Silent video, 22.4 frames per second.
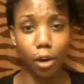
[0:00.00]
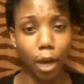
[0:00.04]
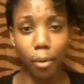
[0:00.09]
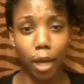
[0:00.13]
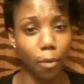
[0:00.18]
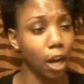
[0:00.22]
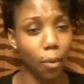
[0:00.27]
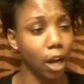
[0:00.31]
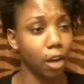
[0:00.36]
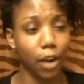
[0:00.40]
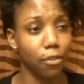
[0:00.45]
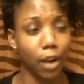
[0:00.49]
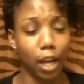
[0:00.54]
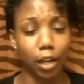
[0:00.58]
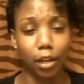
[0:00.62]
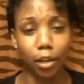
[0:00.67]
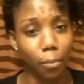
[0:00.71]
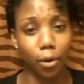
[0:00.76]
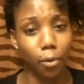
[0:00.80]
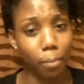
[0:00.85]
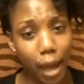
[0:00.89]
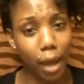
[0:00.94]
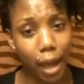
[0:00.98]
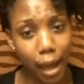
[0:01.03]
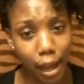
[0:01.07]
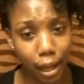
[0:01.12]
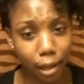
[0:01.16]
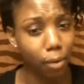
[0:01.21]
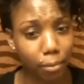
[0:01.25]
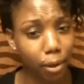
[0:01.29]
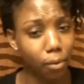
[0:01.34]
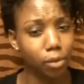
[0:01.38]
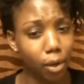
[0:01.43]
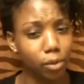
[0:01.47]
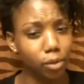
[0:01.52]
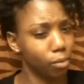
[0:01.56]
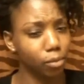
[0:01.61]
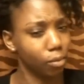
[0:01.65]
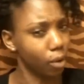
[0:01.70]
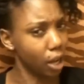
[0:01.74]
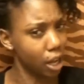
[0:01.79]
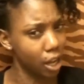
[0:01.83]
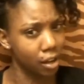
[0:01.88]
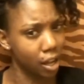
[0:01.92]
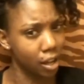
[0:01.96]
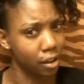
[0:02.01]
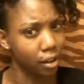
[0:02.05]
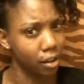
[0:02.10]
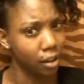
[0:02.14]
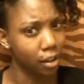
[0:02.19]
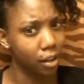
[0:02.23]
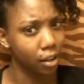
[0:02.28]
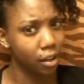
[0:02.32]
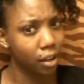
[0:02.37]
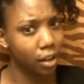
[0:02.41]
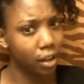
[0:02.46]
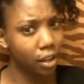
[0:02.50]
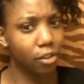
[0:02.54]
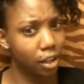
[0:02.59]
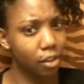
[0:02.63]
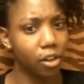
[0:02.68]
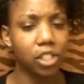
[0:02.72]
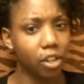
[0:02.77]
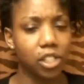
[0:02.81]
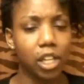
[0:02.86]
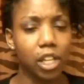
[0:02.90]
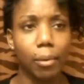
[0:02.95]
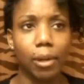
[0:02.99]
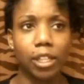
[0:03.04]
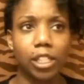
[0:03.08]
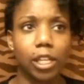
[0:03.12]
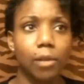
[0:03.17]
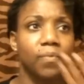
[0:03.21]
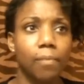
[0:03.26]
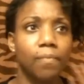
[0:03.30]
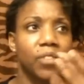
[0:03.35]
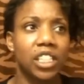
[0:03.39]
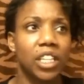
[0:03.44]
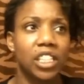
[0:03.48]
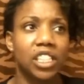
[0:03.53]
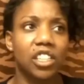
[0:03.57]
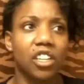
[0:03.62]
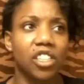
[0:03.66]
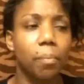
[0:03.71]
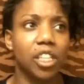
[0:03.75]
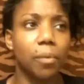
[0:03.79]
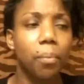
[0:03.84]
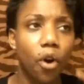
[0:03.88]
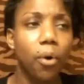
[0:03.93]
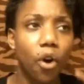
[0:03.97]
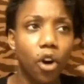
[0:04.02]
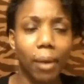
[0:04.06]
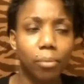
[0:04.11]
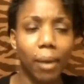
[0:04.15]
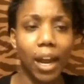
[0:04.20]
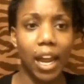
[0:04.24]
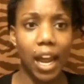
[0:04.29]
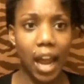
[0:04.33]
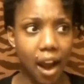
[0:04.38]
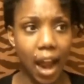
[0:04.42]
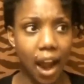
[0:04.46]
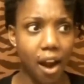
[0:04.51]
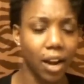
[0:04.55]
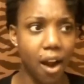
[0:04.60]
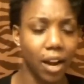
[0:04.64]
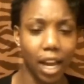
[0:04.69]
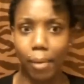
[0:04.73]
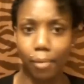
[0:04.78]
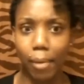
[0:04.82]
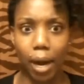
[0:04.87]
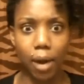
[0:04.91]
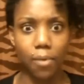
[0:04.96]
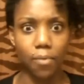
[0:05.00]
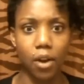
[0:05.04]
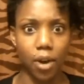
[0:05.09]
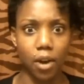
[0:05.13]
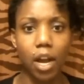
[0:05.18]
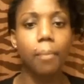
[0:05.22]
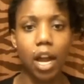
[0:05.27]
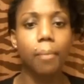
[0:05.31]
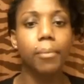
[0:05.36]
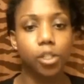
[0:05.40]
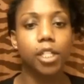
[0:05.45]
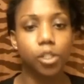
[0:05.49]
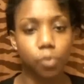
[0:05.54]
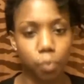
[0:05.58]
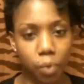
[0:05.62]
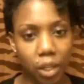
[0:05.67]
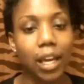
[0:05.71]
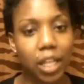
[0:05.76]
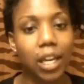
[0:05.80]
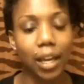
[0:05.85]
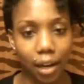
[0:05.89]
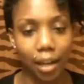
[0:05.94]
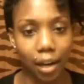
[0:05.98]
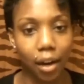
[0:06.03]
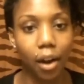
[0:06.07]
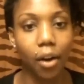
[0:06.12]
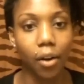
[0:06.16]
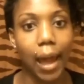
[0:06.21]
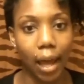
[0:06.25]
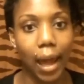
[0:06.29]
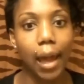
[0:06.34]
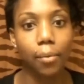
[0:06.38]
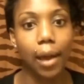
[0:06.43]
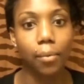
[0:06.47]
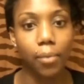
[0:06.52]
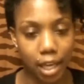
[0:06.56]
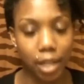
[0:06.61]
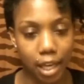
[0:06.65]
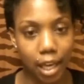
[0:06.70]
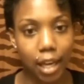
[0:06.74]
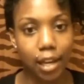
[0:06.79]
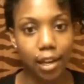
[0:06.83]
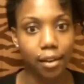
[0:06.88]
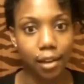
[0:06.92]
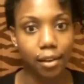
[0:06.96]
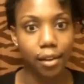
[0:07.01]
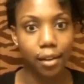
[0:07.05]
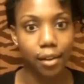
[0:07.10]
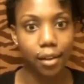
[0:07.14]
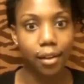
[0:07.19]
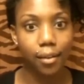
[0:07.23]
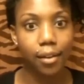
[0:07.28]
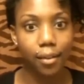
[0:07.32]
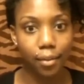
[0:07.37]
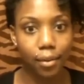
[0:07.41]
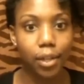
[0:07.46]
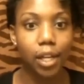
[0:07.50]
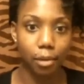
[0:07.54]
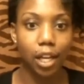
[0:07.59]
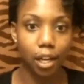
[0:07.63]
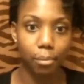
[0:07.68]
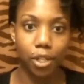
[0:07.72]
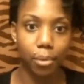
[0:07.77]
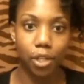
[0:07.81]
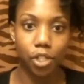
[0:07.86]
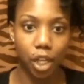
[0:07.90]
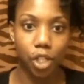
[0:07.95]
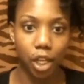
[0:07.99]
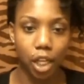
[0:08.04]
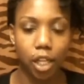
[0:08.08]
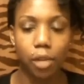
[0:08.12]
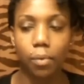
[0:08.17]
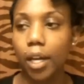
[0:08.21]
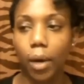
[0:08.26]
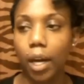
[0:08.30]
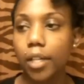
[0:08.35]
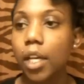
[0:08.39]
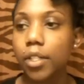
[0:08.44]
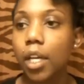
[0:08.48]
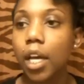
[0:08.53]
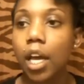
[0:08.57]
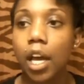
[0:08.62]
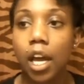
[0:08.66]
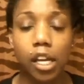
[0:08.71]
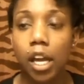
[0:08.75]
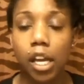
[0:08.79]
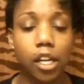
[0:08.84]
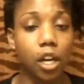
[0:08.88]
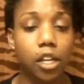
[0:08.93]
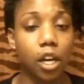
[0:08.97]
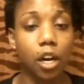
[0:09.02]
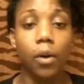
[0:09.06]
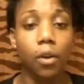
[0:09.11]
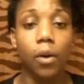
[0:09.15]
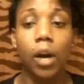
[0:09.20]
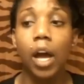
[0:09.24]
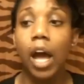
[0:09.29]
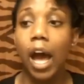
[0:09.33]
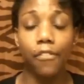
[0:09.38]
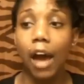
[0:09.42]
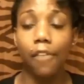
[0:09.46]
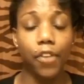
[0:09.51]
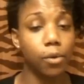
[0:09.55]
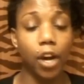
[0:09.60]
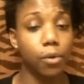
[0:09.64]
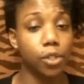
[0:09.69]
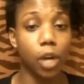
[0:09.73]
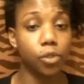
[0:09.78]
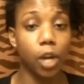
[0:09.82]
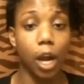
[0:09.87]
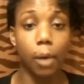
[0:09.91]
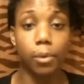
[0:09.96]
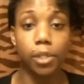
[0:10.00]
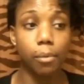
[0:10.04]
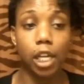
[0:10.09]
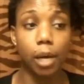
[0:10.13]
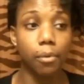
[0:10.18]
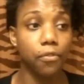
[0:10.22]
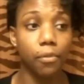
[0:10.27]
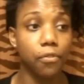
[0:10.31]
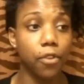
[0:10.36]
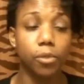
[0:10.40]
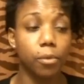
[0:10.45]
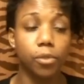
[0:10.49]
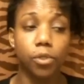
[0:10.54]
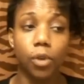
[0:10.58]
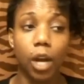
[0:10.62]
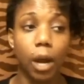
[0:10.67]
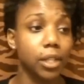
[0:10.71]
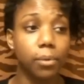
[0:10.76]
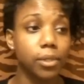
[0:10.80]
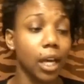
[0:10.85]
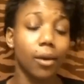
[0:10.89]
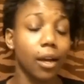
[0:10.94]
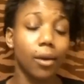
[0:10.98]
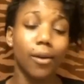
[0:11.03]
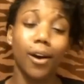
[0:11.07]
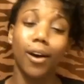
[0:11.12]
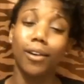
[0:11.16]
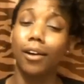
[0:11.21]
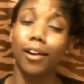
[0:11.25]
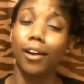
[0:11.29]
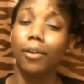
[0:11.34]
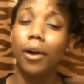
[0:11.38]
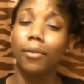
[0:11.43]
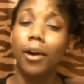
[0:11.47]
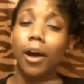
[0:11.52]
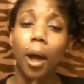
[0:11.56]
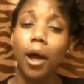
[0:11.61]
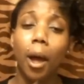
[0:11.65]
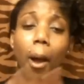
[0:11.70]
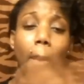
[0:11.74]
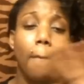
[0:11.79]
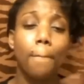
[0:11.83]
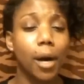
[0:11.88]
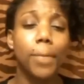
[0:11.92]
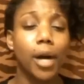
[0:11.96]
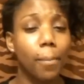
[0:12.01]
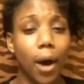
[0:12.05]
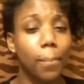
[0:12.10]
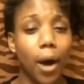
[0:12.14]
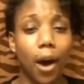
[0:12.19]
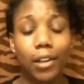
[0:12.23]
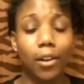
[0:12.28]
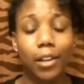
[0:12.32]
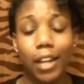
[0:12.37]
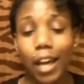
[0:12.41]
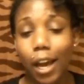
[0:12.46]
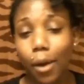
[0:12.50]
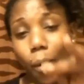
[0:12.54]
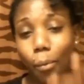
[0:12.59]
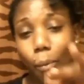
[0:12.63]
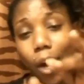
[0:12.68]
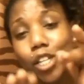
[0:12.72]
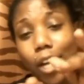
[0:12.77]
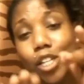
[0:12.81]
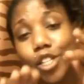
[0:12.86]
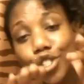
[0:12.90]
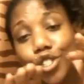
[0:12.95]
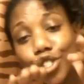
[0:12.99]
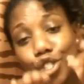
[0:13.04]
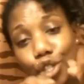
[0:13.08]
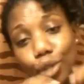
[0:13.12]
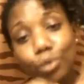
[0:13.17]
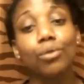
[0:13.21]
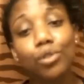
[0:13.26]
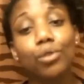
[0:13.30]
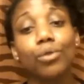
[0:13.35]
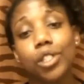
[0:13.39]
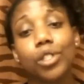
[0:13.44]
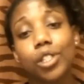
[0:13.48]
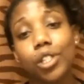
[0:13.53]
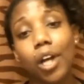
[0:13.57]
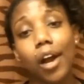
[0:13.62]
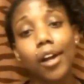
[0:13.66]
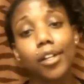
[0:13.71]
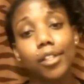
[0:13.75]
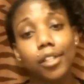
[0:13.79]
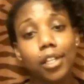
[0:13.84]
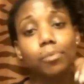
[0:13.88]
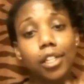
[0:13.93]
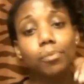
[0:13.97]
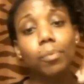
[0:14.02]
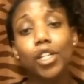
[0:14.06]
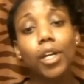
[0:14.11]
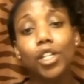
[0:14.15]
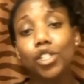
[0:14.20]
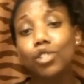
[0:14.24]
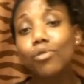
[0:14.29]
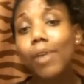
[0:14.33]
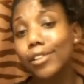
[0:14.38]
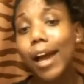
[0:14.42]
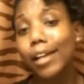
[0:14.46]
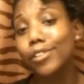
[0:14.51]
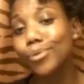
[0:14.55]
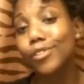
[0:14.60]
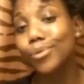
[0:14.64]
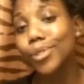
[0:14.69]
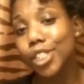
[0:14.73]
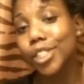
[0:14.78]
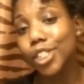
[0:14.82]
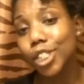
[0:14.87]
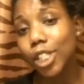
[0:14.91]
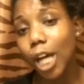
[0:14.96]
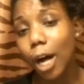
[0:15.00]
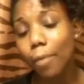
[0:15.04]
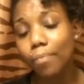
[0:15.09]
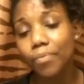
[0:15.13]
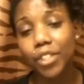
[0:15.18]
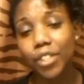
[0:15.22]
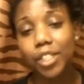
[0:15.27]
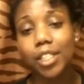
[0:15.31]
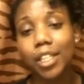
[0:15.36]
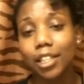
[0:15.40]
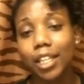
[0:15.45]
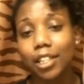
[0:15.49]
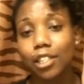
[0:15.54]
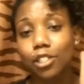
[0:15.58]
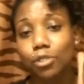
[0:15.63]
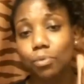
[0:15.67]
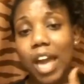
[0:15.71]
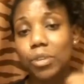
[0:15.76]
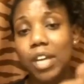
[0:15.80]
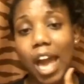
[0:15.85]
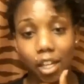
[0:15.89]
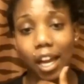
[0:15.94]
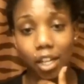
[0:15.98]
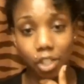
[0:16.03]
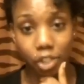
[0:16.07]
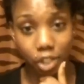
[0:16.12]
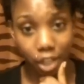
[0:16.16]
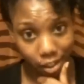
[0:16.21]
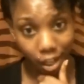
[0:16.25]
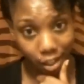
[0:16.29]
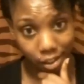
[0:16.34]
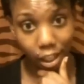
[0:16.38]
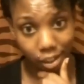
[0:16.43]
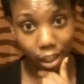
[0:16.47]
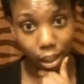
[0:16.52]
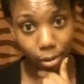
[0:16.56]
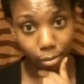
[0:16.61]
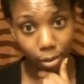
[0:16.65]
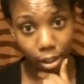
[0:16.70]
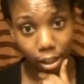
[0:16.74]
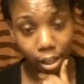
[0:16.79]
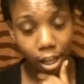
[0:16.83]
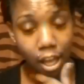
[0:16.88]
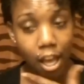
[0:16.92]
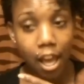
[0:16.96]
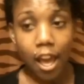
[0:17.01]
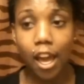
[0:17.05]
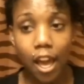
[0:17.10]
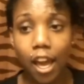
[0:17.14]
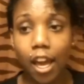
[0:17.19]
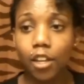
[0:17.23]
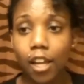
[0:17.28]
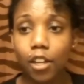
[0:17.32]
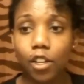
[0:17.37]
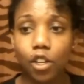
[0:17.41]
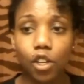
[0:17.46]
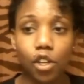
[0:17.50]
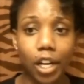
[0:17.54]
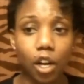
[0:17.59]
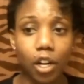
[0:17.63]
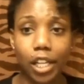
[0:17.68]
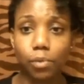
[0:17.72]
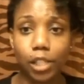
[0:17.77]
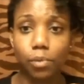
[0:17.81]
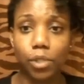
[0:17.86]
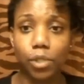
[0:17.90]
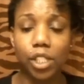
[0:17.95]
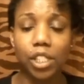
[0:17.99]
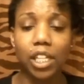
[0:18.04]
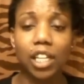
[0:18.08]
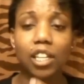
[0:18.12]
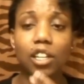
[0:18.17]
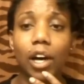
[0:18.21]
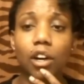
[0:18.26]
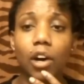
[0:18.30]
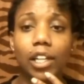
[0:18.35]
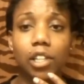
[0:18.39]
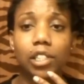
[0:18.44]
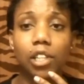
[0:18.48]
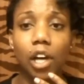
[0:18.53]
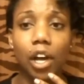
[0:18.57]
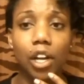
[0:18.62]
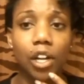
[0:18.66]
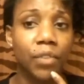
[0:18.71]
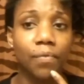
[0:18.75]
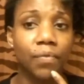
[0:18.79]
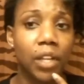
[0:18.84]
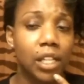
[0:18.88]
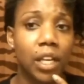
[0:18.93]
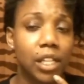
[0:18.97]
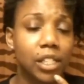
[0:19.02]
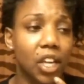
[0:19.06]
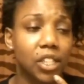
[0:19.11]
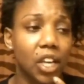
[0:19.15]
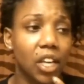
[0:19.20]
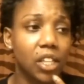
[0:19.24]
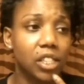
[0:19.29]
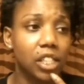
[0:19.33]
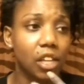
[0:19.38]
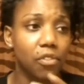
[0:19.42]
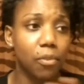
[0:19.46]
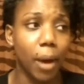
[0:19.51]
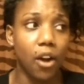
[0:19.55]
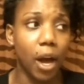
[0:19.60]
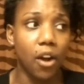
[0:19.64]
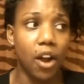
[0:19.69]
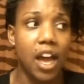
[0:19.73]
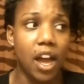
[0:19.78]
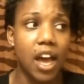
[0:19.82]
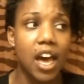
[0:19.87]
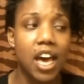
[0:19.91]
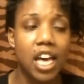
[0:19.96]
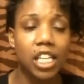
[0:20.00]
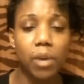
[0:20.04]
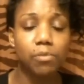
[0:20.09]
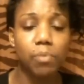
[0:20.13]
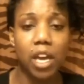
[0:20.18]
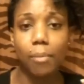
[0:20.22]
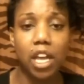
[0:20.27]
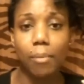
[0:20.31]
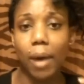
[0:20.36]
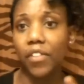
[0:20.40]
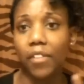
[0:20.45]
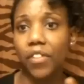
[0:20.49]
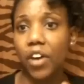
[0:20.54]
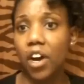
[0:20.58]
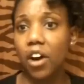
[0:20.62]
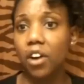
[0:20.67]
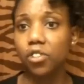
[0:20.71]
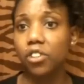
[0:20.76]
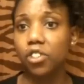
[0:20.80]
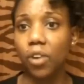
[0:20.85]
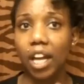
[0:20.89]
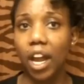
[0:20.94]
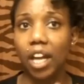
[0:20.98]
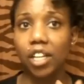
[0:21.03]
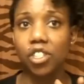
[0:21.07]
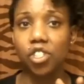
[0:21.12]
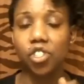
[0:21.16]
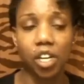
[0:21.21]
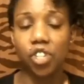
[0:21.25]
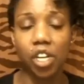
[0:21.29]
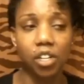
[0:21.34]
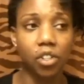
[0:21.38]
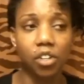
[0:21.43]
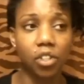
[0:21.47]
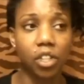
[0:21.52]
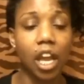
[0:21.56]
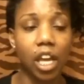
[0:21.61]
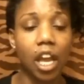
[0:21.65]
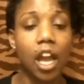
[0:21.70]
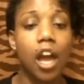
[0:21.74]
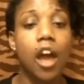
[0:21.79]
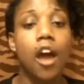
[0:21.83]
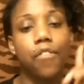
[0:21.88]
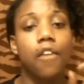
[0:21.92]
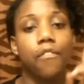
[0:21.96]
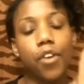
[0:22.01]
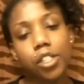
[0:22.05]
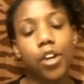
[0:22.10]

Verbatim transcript: You know, me and Waka Flocka go back, man. What the what? You know, so much she. You know, she pulled my hair like my real hair. Bitch, we get it, okay? We get it. We get it, bitch. Anyways. And, you know, I felt where Scrap was coming from. Scrap was like, well, hold on. Bump all that. What did you do to start this? Because you had to do something to get this reaction out of Tammy. And, you know, that's when she said, you know, I started saying stuff about her husband, about the whole transgender thing.